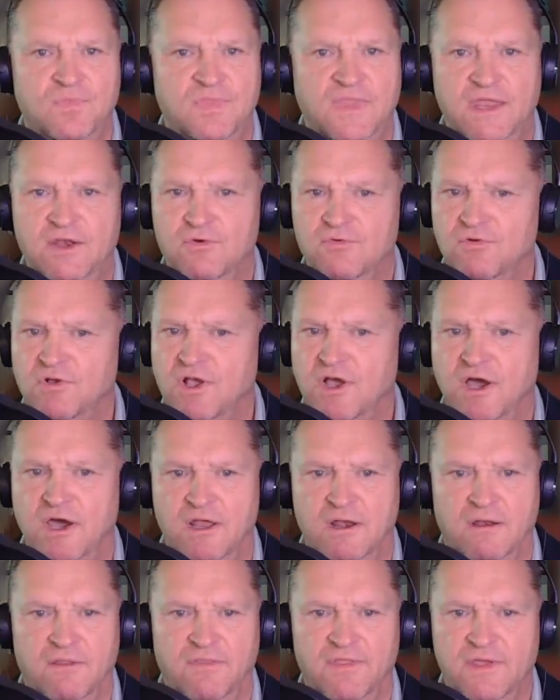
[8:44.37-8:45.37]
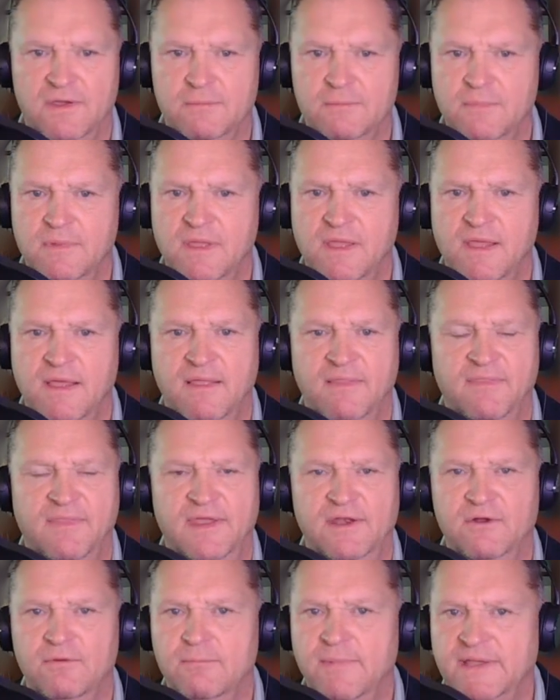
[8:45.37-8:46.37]
They don't coddle them.
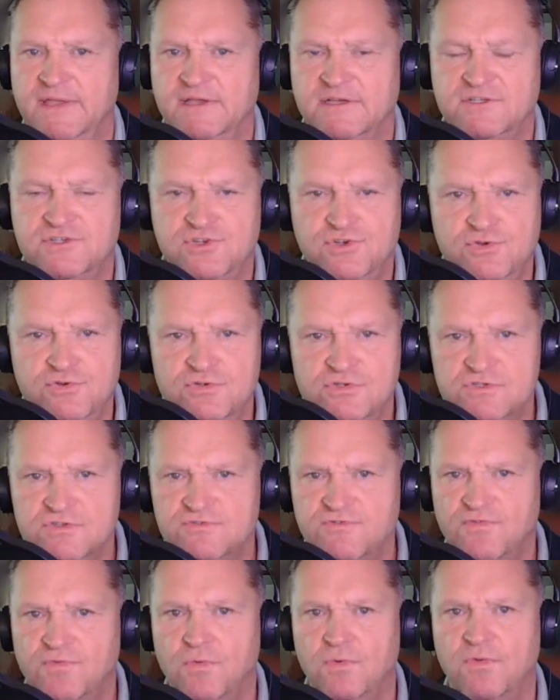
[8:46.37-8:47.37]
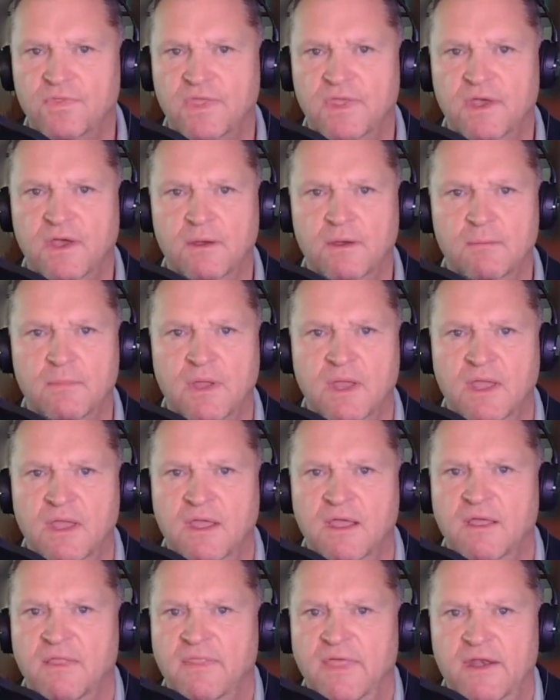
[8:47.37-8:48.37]
They don't make excuses for them.
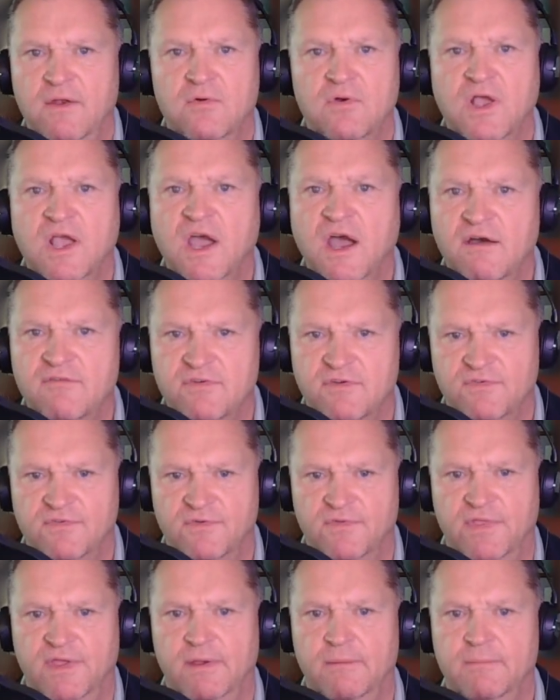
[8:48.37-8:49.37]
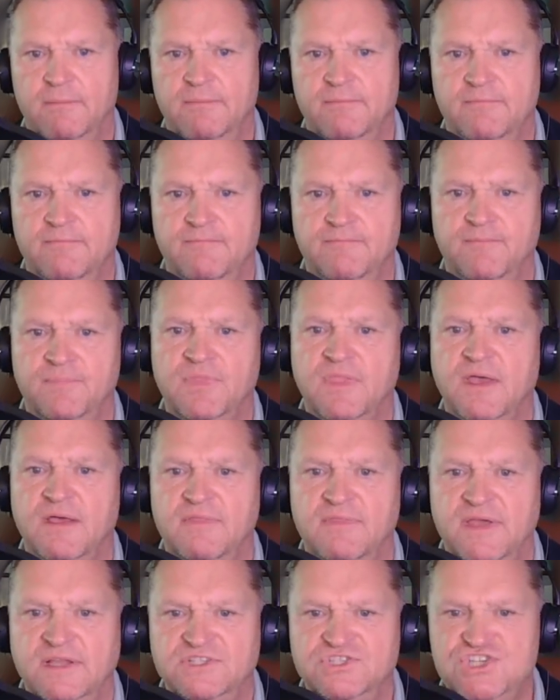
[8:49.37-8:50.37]
They don't cover for them.
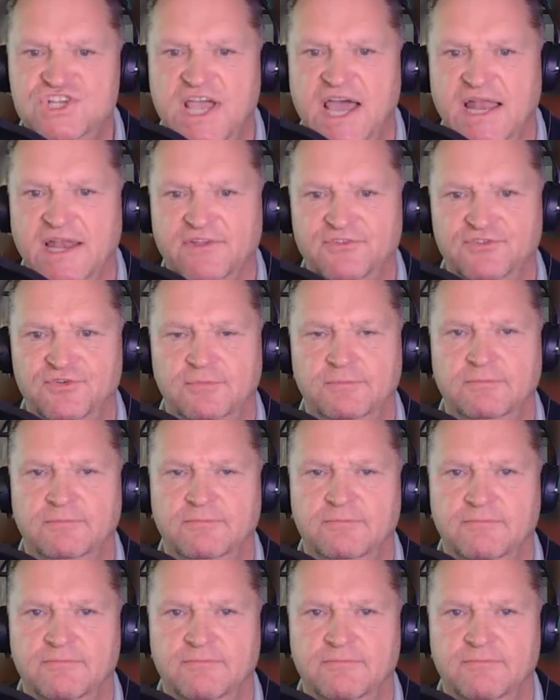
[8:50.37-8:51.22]
They challenge them.